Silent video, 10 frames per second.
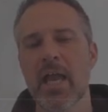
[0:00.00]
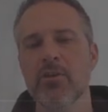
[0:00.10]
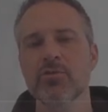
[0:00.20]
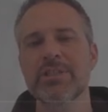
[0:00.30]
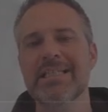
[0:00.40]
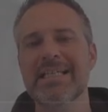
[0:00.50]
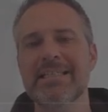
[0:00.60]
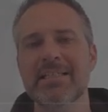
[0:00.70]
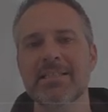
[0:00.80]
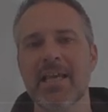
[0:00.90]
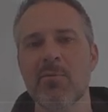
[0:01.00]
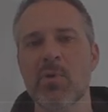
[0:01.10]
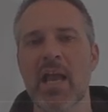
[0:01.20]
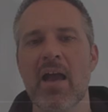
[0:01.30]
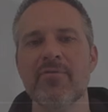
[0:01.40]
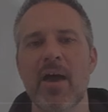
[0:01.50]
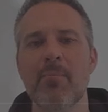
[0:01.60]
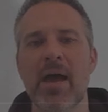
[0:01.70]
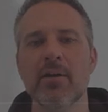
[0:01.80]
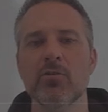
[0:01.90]
And you'll see in this game, we have
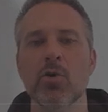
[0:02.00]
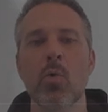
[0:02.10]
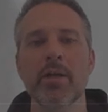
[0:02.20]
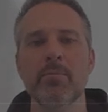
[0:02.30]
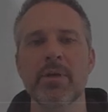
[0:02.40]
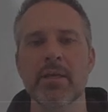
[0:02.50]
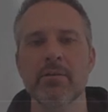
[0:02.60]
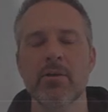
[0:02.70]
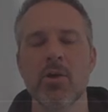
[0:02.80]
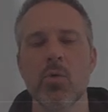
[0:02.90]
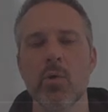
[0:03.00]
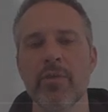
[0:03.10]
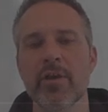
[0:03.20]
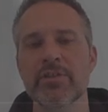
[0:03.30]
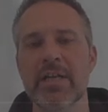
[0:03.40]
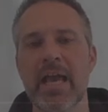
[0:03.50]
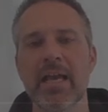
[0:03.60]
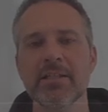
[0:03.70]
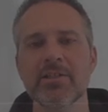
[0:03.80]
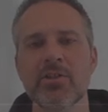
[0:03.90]
that pattern quite a bit, where there's an
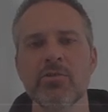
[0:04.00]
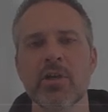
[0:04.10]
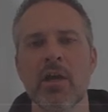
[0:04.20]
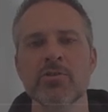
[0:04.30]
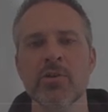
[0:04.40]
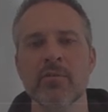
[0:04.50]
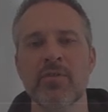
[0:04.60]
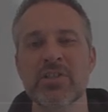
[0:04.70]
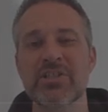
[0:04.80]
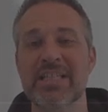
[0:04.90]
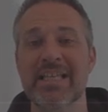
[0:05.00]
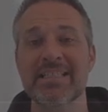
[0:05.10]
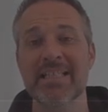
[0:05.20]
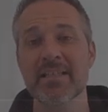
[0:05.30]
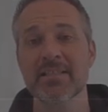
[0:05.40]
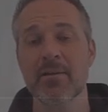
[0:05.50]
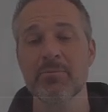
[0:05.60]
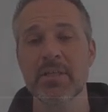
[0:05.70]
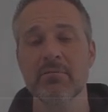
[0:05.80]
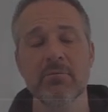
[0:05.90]
execute contract function that sets
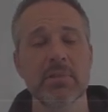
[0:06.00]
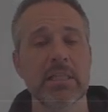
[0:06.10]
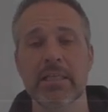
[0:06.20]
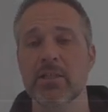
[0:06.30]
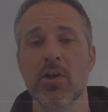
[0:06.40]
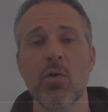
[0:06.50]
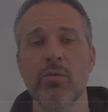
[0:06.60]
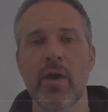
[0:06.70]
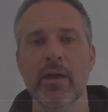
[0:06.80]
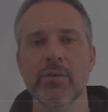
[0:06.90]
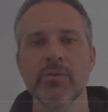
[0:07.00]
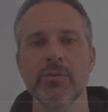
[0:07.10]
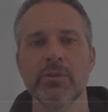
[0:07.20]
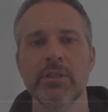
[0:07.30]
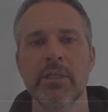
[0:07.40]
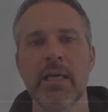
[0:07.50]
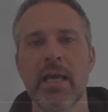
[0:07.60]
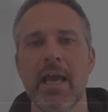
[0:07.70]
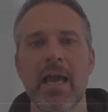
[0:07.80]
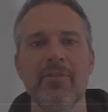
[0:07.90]
something, like the gold value,
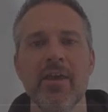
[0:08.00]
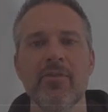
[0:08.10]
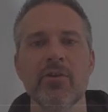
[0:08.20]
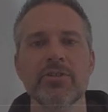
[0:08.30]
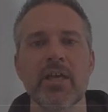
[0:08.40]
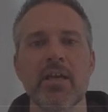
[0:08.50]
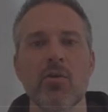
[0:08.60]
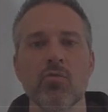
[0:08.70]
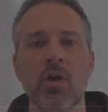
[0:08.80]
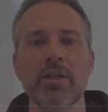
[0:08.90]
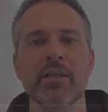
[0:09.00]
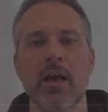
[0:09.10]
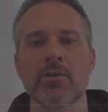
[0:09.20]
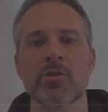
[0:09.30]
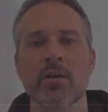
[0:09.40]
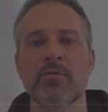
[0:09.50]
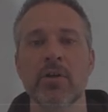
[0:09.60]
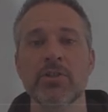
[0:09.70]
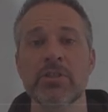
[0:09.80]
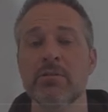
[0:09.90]
and then there's a run contract
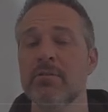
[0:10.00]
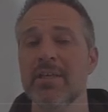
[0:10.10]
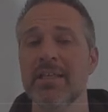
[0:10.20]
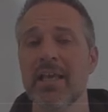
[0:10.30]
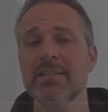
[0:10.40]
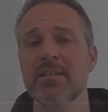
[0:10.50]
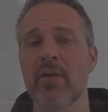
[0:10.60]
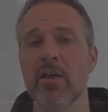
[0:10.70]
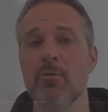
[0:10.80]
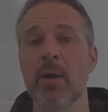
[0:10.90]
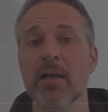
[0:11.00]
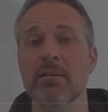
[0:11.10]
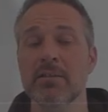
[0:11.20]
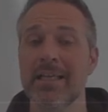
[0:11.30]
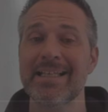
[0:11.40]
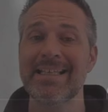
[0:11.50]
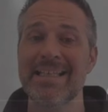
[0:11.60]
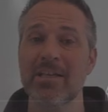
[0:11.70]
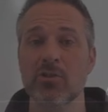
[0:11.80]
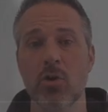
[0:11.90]
function that gets the value back, like
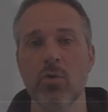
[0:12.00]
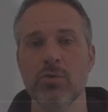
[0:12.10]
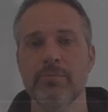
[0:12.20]
get gold.